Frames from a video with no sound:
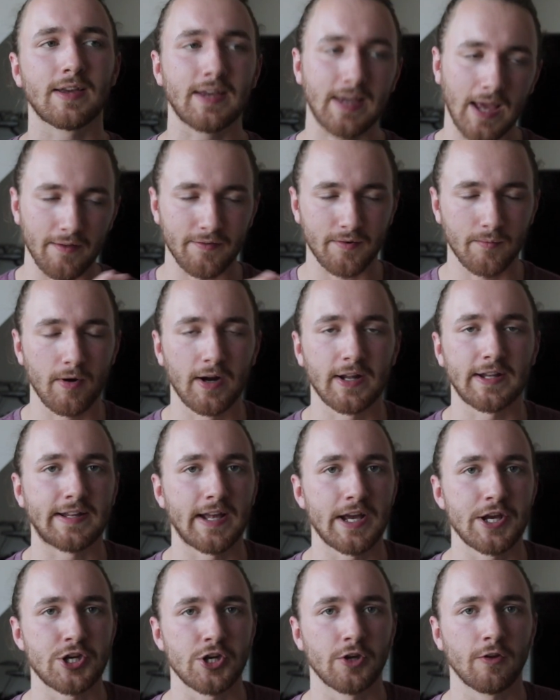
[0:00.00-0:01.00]
Get some ruddy
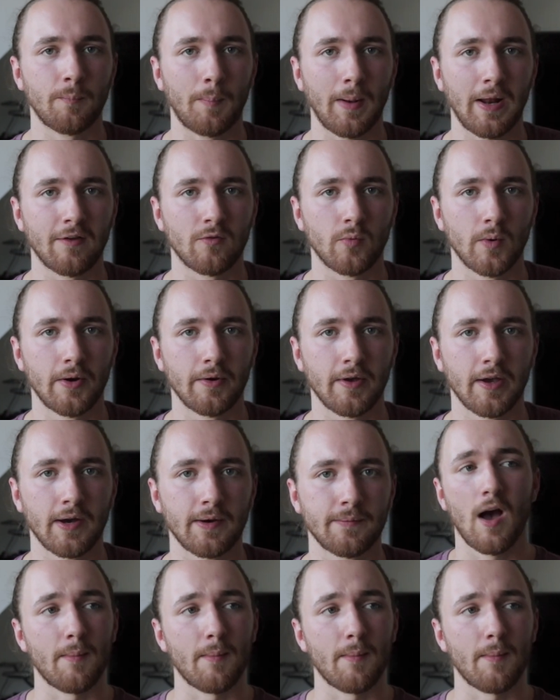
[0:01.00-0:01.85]
tissues, please, will ya?